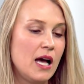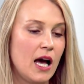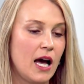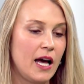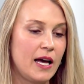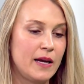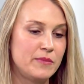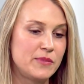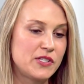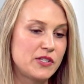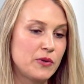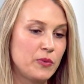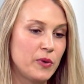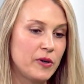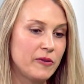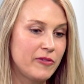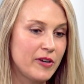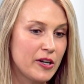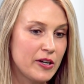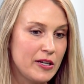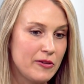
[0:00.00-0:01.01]
Um, so we're
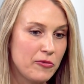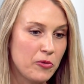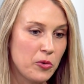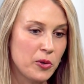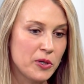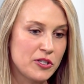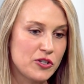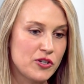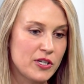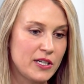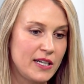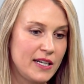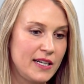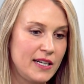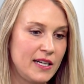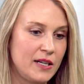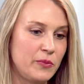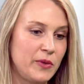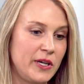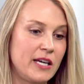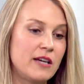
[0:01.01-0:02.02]
very fortunate,
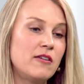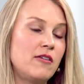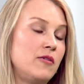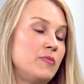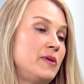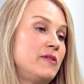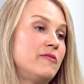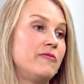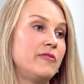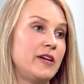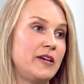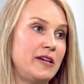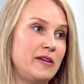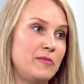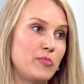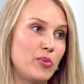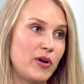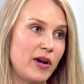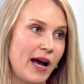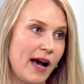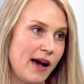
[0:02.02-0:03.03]
and we can all be very
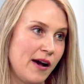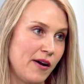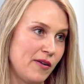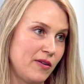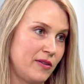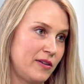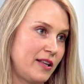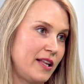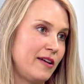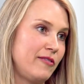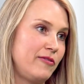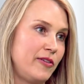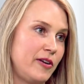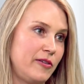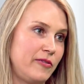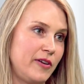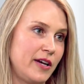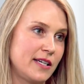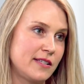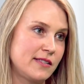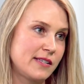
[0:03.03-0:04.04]
proud that
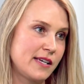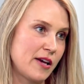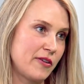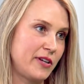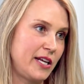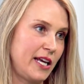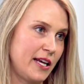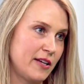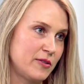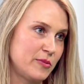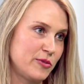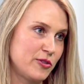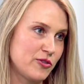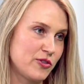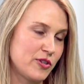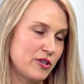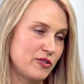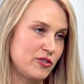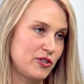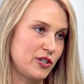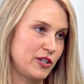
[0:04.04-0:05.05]
Fairfax County Animal
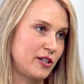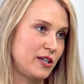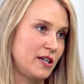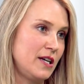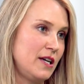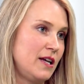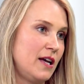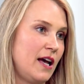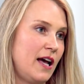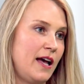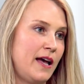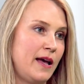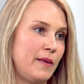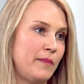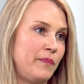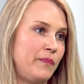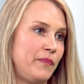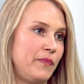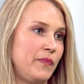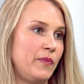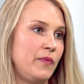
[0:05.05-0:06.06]
Shelter,
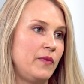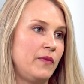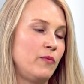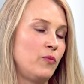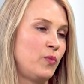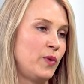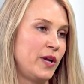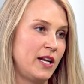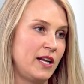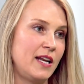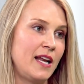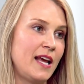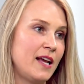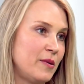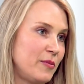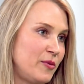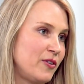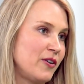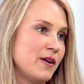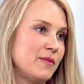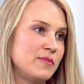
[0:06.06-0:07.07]
um, when an
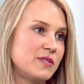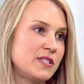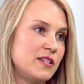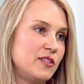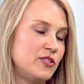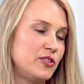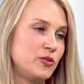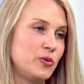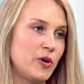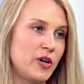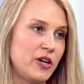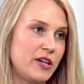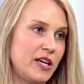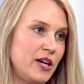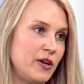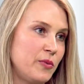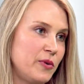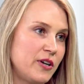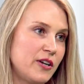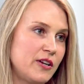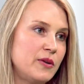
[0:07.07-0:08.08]
animal comes into our care,
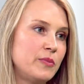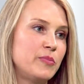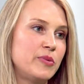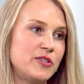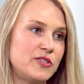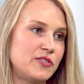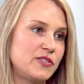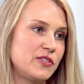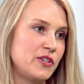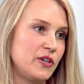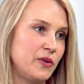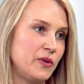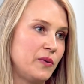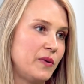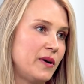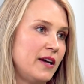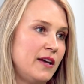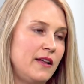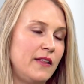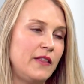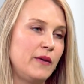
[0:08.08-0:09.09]
we're going to pursue
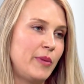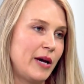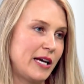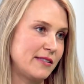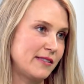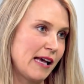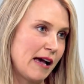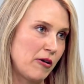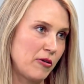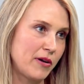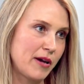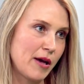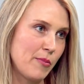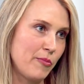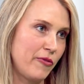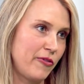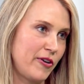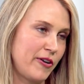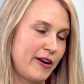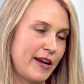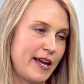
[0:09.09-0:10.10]
the best outcome
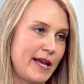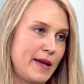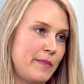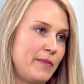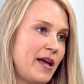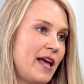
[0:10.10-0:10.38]
for him.